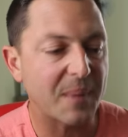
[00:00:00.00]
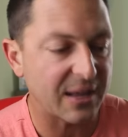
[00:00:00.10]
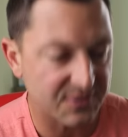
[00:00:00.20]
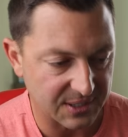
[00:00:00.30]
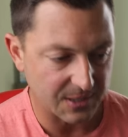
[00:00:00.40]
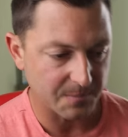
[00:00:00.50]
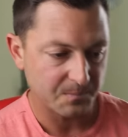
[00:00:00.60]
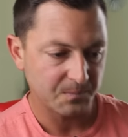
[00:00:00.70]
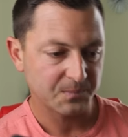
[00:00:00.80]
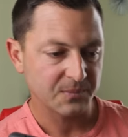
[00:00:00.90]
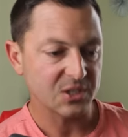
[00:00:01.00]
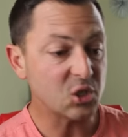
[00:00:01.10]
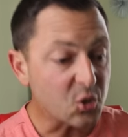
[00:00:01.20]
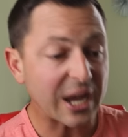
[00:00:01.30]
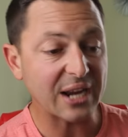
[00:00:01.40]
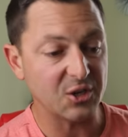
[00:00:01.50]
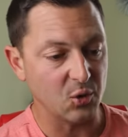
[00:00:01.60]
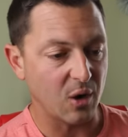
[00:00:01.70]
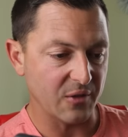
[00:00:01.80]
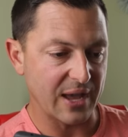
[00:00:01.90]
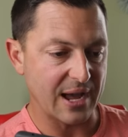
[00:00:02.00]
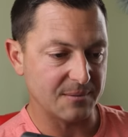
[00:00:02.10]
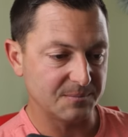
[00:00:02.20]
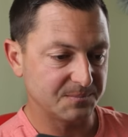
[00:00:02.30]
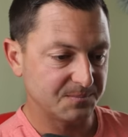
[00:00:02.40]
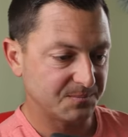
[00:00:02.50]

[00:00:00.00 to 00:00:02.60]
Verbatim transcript: about them. You gotta do all that.